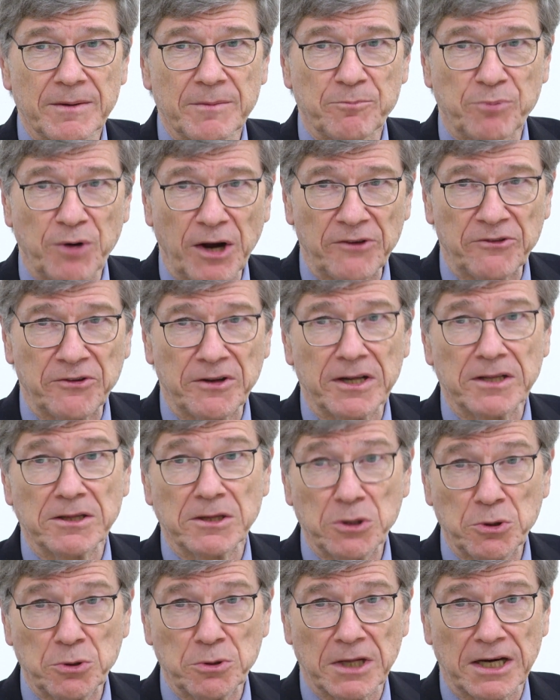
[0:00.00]

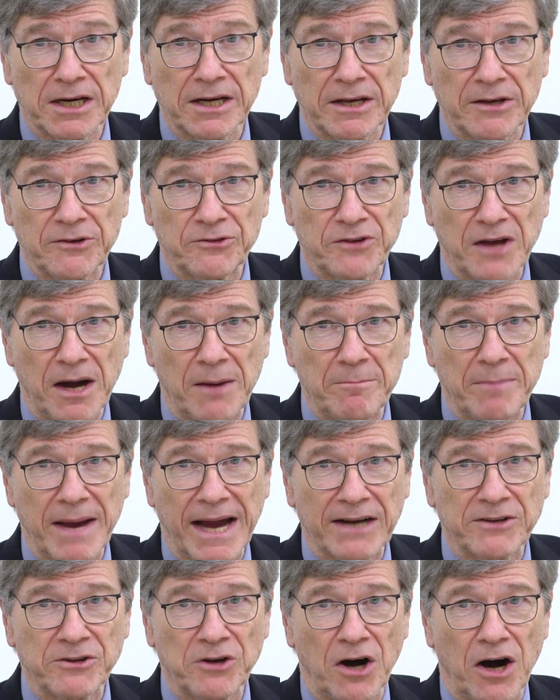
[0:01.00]
President Lula has come
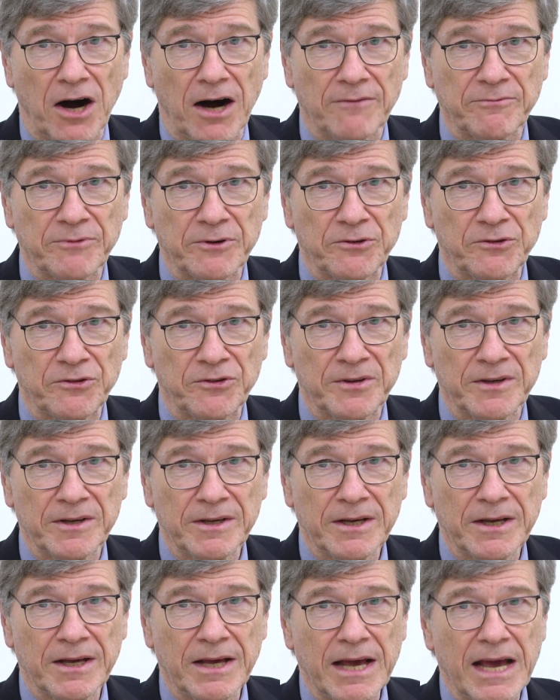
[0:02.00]
back to office.
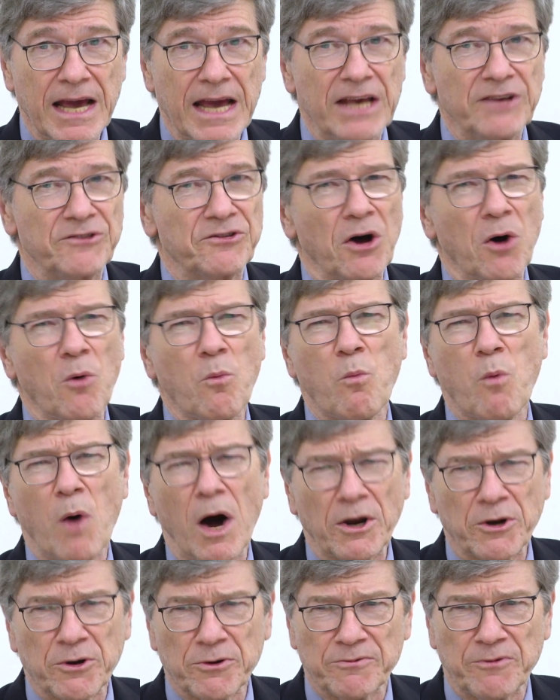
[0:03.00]
He's a
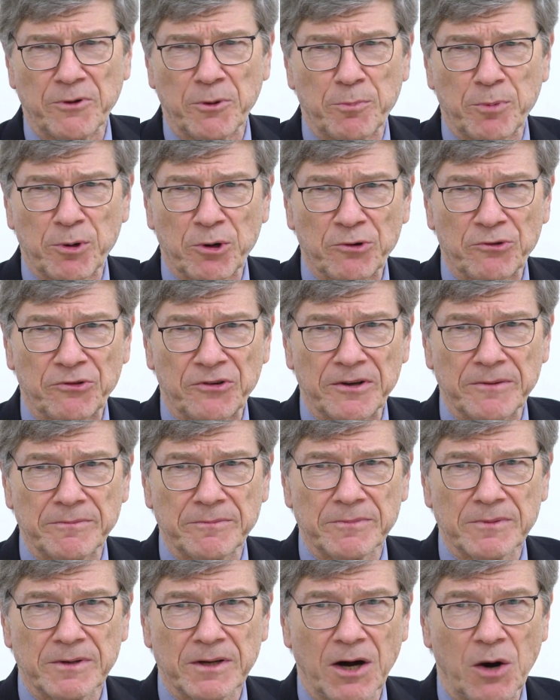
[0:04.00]
wonderful person,
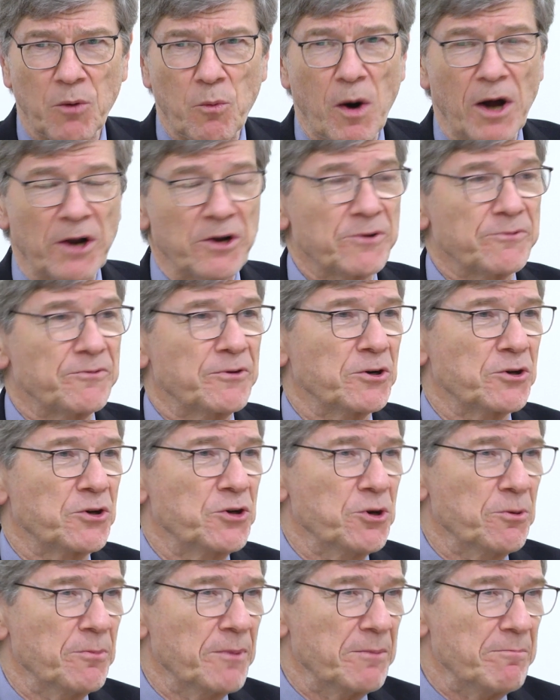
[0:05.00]
a wonderful
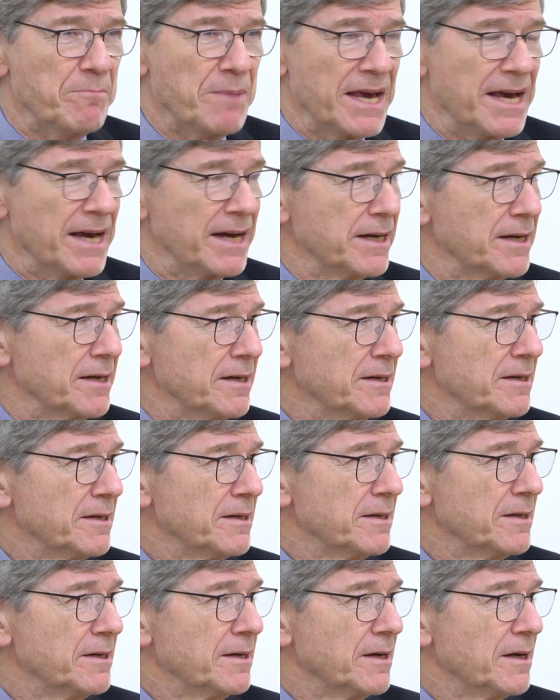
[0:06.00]
human being,
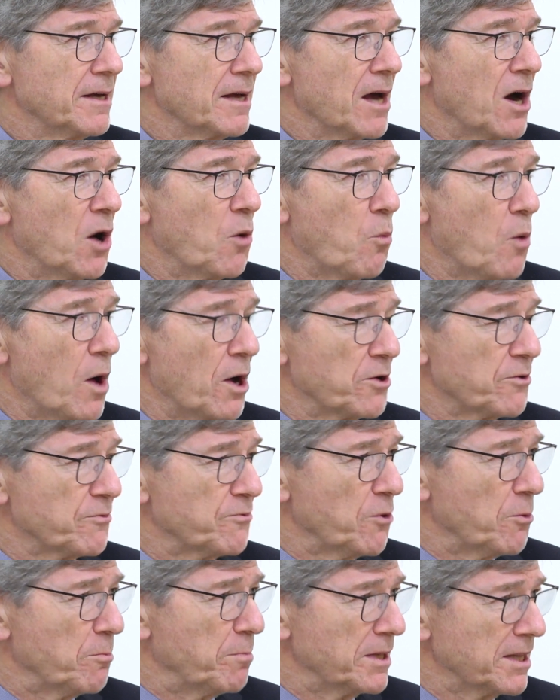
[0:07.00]
a
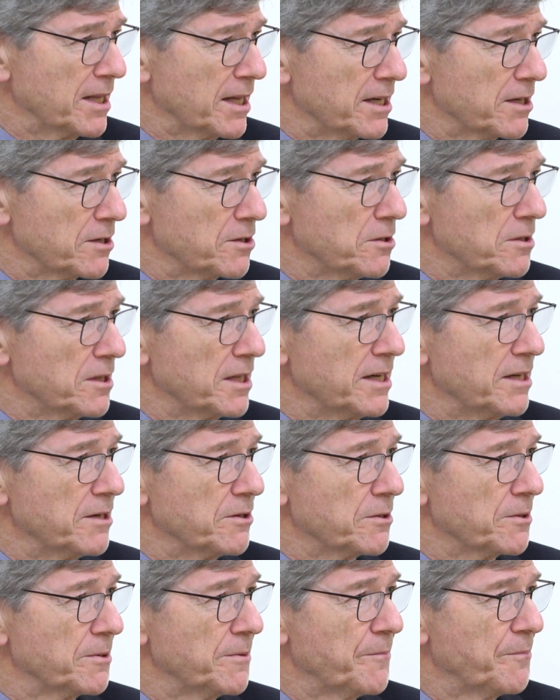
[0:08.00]
wonderful political
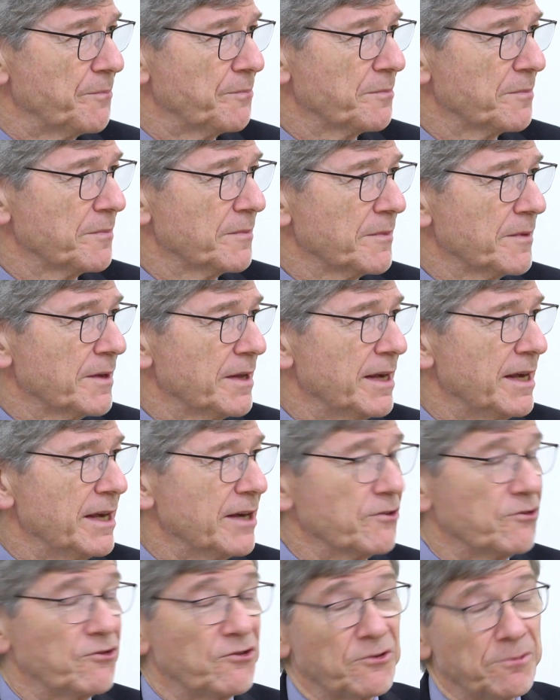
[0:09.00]
leader. He
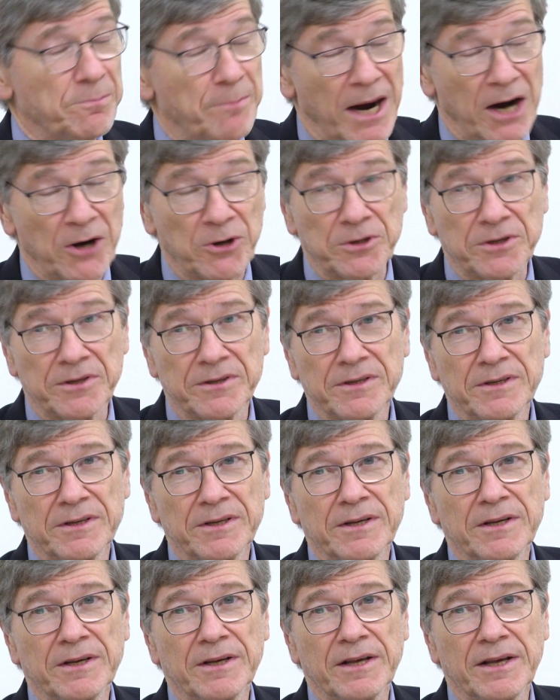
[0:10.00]
is smart,
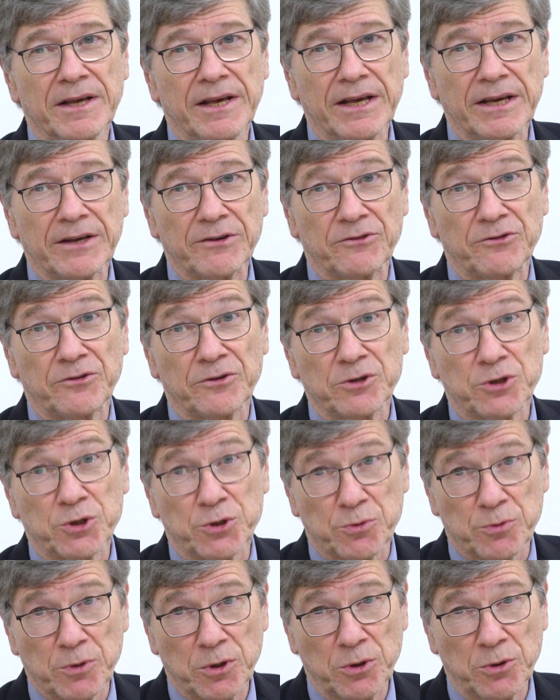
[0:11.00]
he is
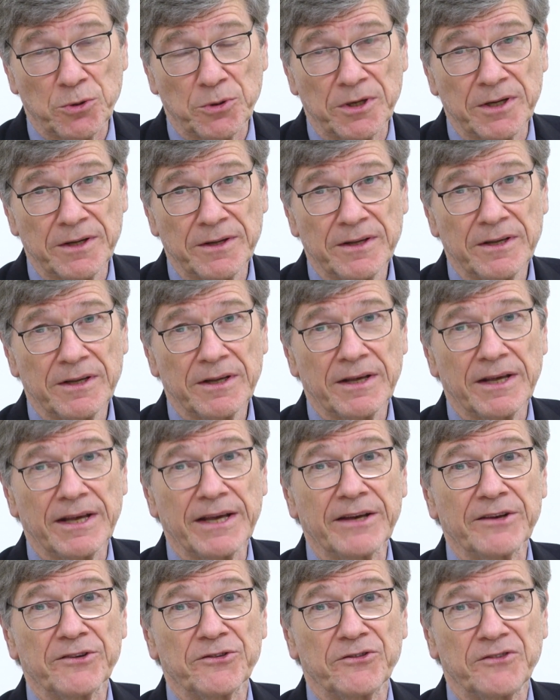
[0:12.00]
shrewd,
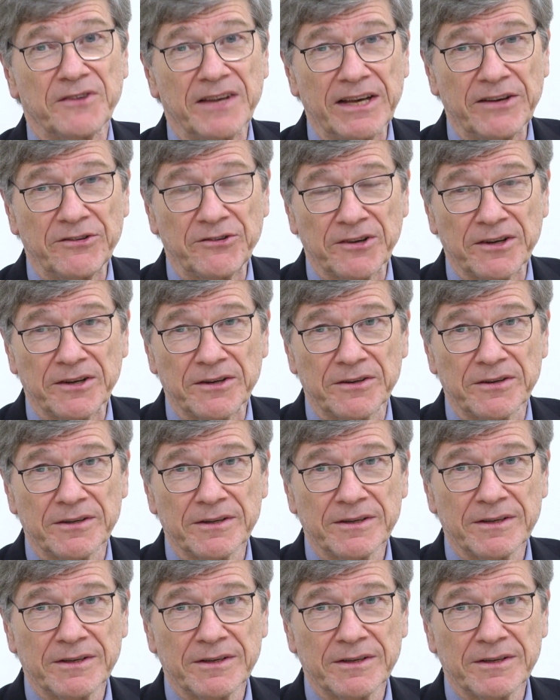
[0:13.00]
he is decent,